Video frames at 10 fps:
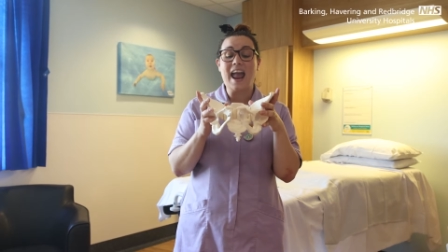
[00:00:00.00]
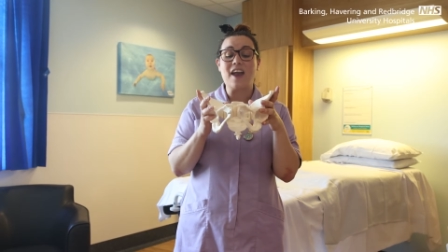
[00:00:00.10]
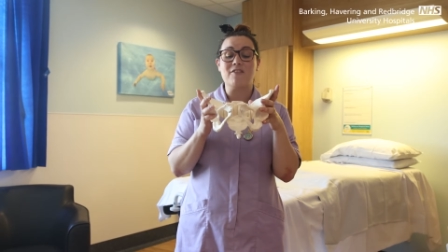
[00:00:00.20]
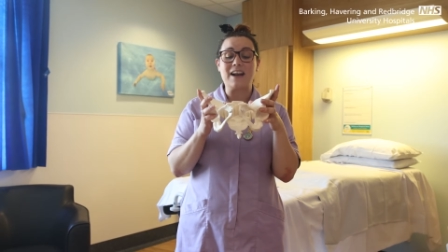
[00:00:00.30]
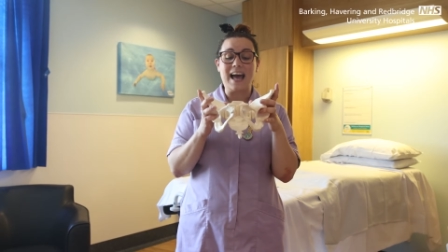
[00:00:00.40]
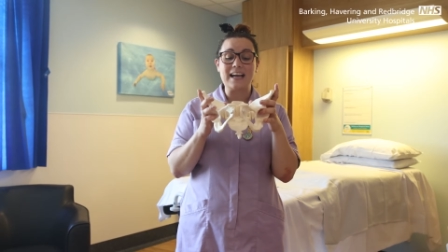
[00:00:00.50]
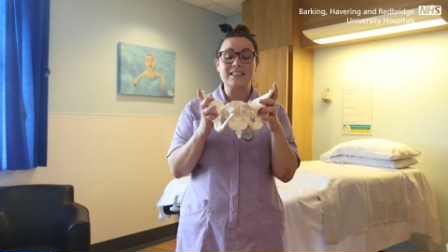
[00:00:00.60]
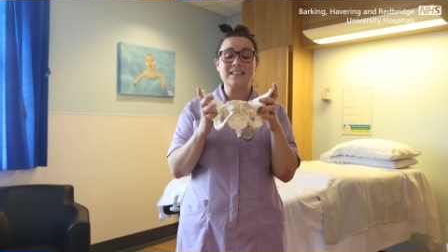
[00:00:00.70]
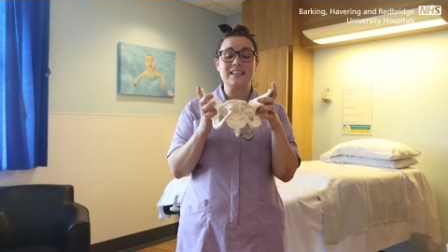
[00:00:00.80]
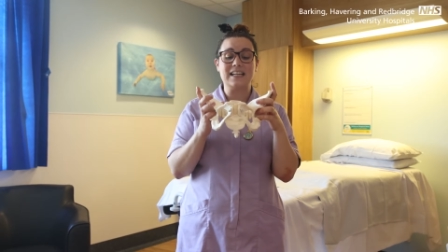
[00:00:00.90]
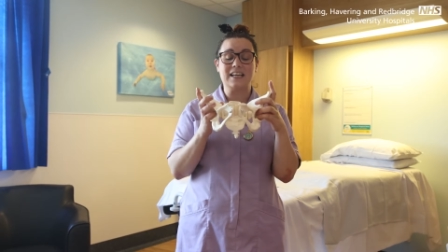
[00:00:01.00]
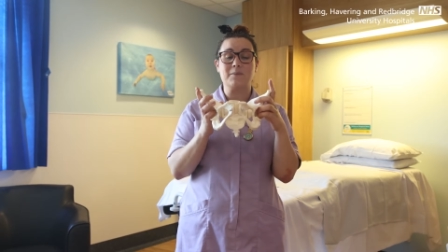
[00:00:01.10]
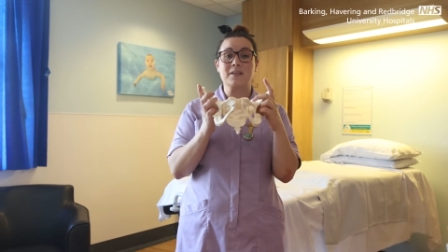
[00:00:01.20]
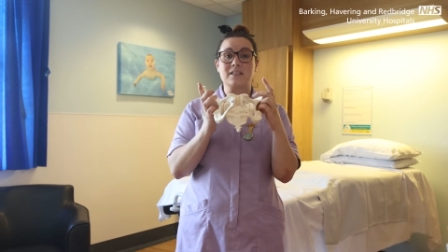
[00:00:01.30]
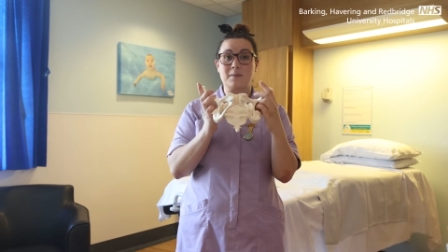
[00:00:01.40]
It relaxes the
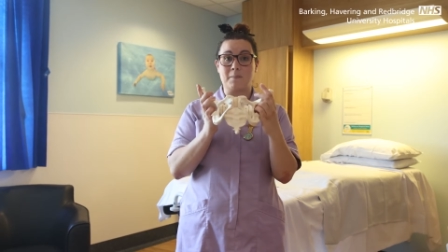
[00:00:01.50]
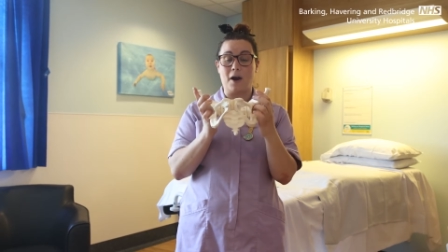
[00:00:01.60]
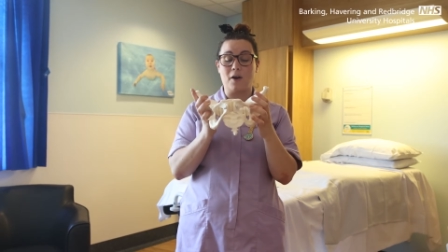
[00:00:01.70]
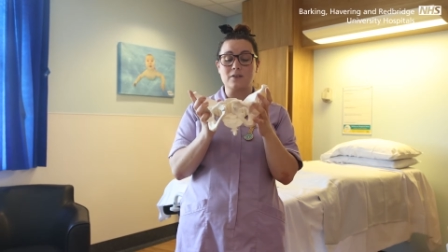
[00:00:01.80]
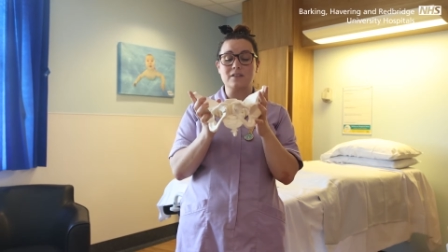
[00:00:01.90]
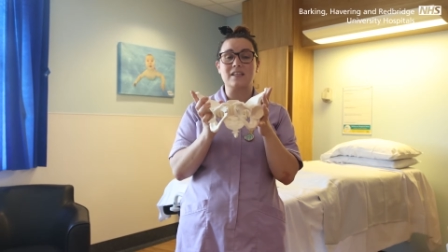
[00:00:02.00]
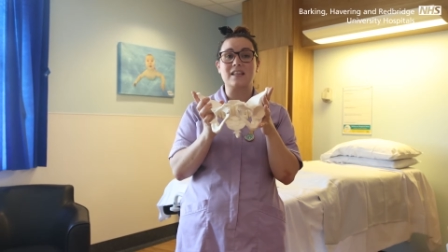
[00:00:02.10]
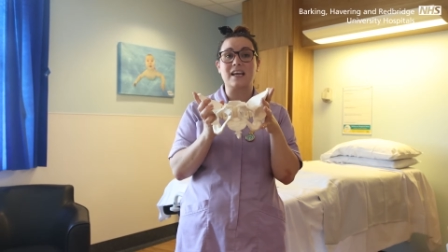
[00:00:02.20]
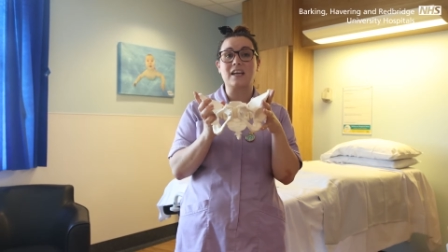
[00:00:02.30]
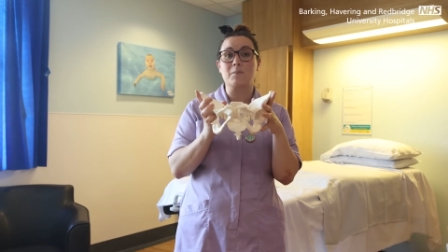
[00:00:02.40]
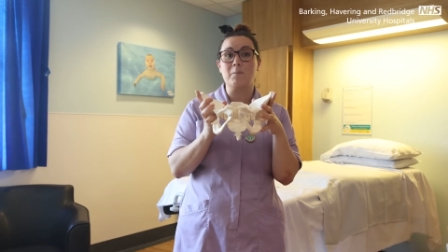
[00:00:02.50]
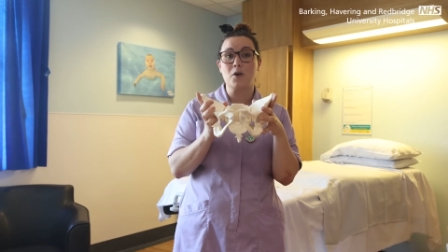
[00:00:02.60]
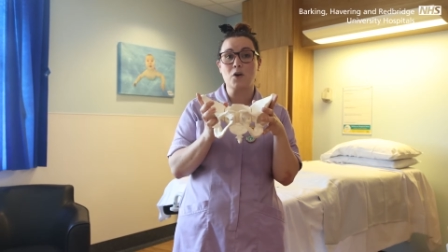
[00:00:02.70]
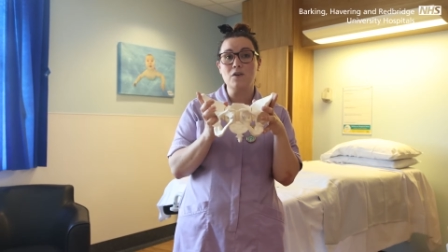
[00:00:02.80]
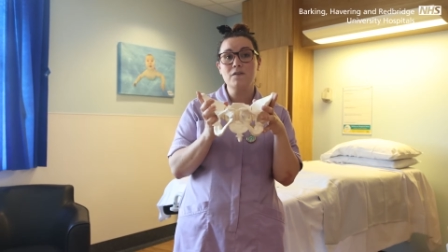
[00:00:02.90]
ligaments and bones so that they can
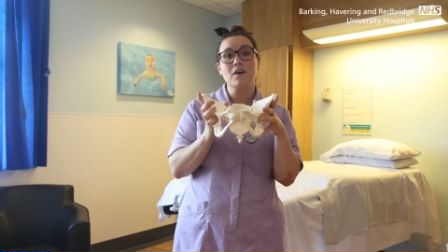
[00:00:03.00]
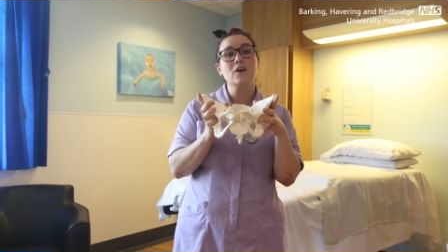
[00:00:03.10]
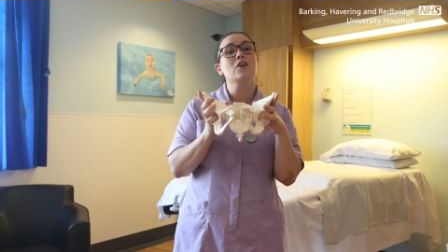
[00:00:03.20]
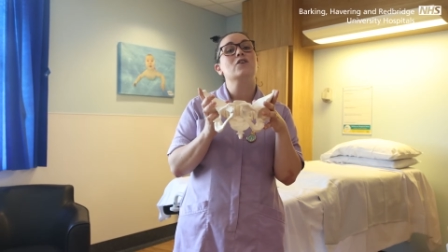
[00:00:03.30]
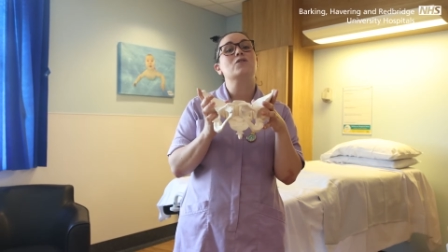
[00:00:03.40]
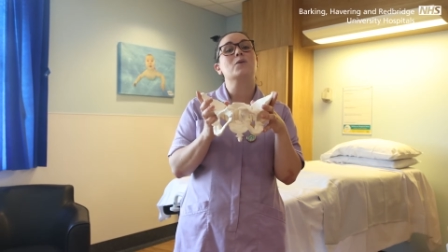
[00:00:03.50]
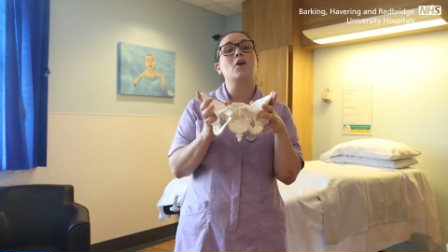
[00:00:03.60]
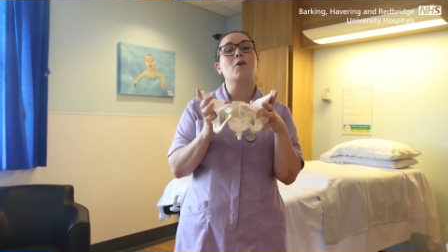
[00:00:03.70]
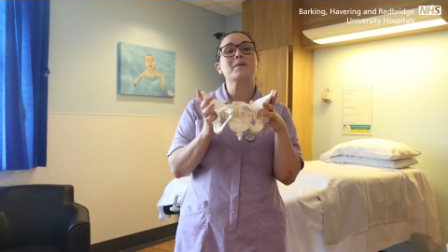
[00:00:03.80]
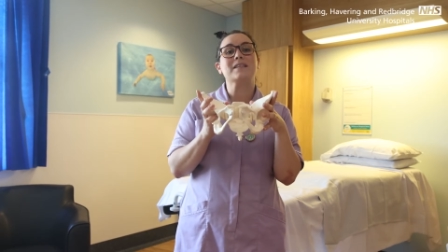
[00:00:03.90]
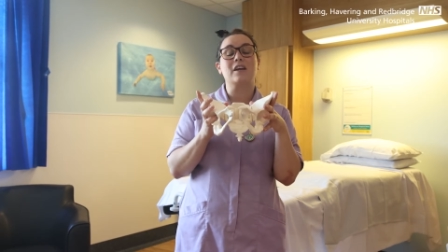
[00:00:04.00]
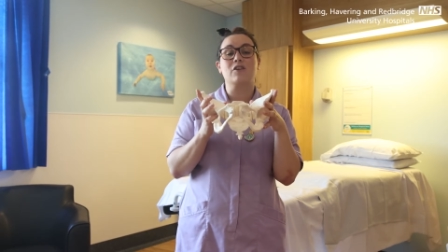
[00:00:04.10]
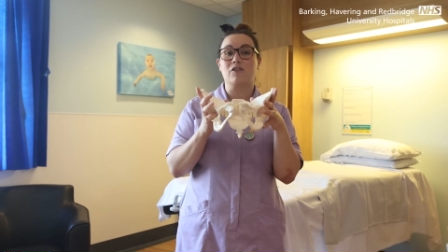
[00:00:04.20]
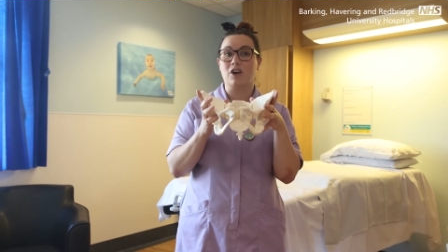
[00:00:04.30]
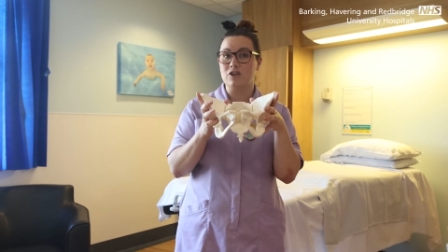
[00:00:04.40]
move to accommodate
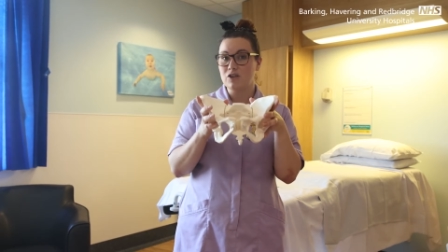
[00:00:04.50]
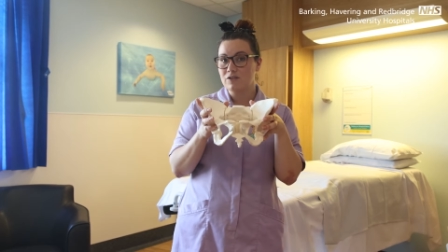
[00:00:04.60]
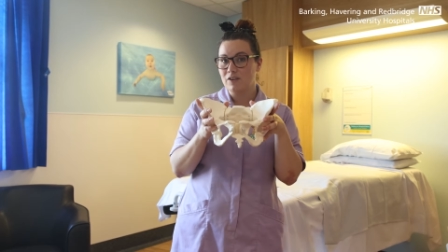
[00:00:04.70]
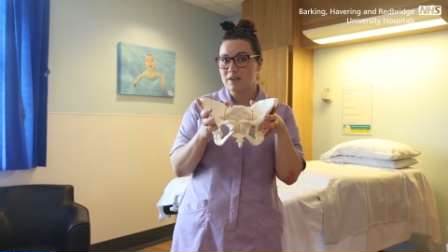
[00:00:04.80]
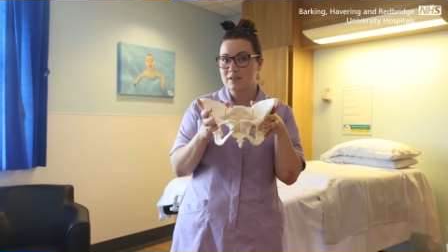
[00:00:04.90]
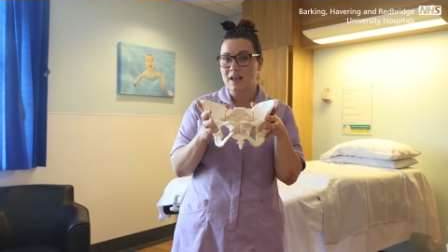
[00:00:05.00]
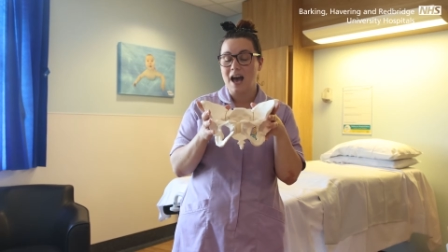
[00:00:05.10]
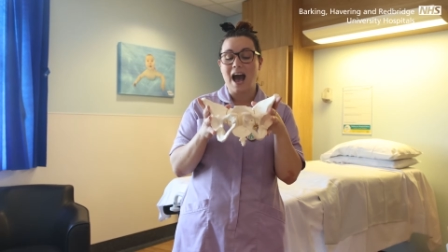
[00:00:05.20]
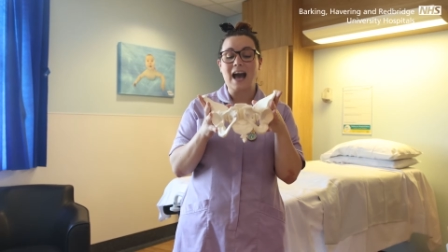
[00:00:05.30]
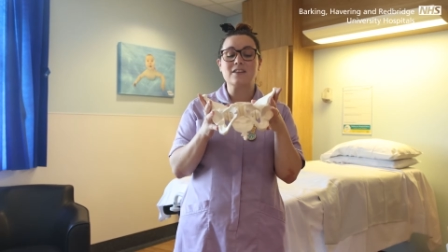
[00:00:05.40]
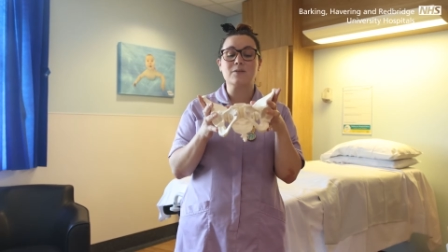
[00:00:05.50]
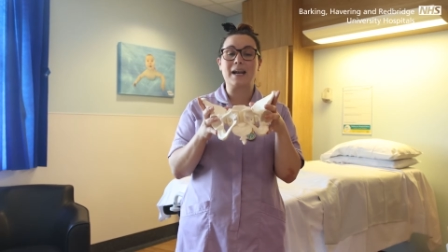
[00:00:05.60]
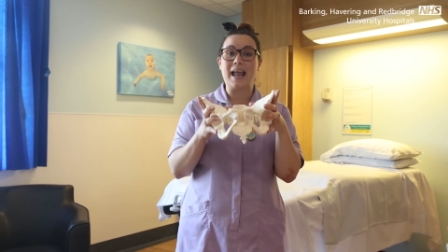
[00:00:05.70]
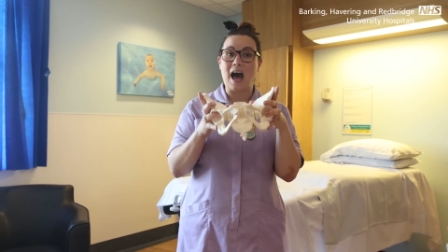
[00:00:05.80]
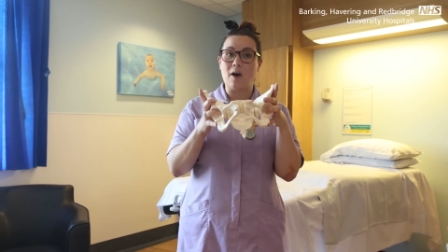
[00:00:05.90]
your growing uterus and to
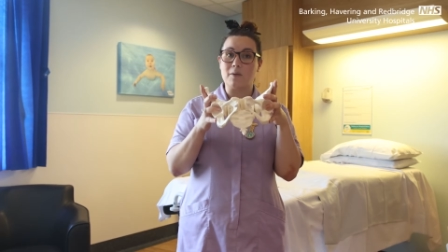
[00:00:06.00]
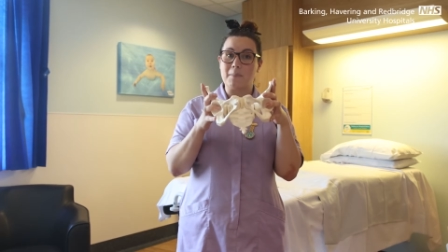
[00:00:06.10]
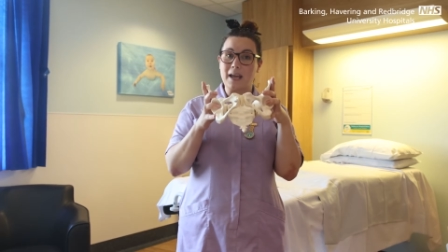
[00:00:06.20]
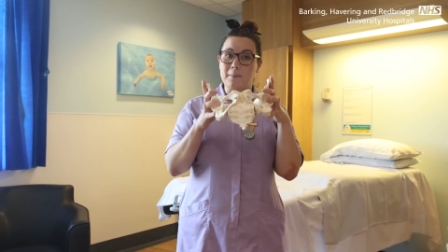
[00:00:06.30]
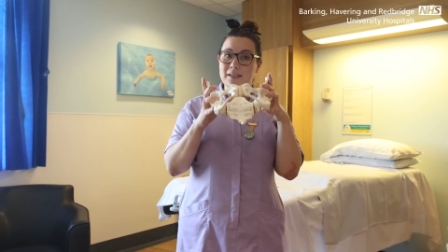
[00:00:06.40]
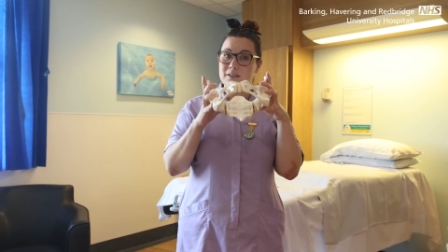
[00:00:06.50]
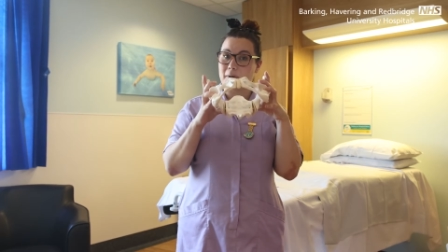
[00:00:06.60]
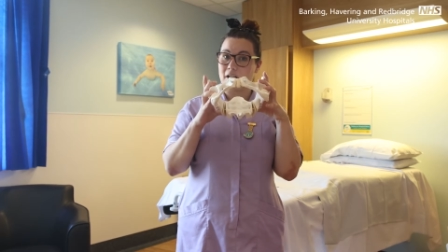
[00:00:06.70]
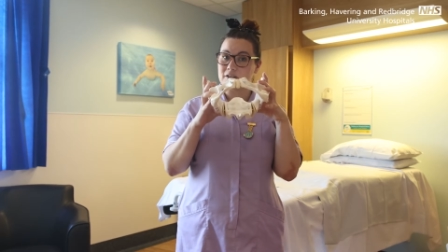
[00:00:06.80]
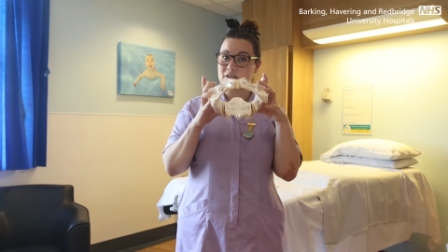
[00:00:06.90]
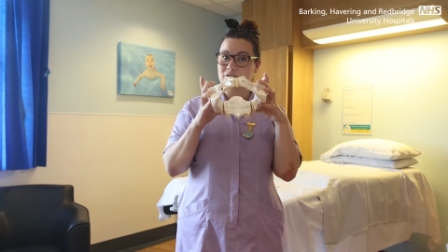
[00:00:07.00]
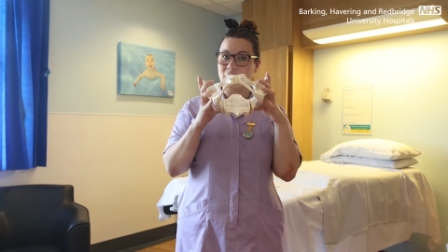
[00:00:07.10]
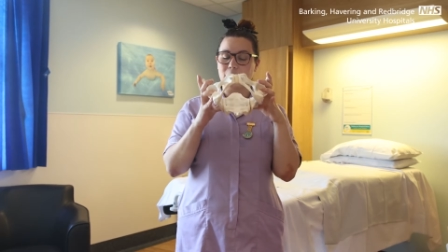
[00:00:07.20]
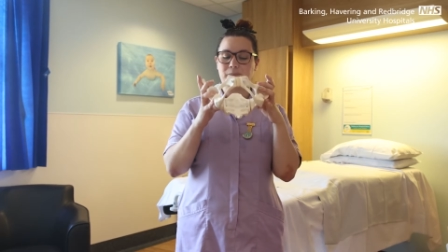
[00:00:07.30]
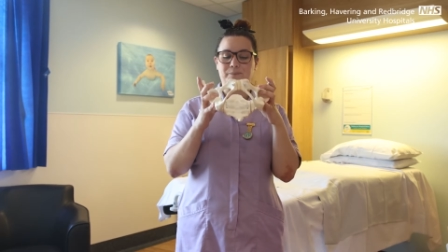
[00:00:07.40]
allow the baby to pass through.